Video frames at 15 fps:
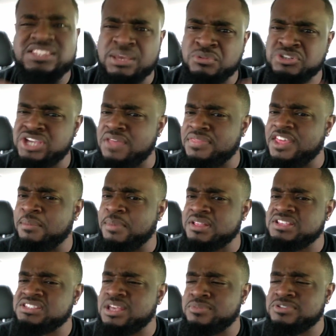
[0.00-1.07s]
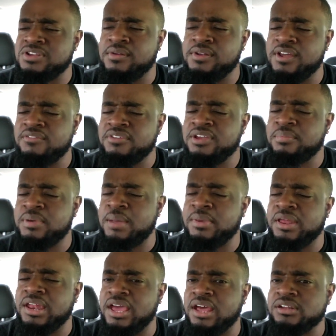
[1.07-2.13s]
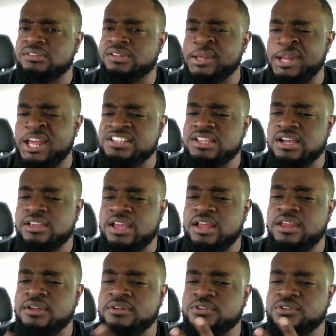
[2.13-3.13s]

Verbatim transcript: Tell me what y'all thought about this episode of Love and Hip Hop Atlanta. And I'll talk to y'all later.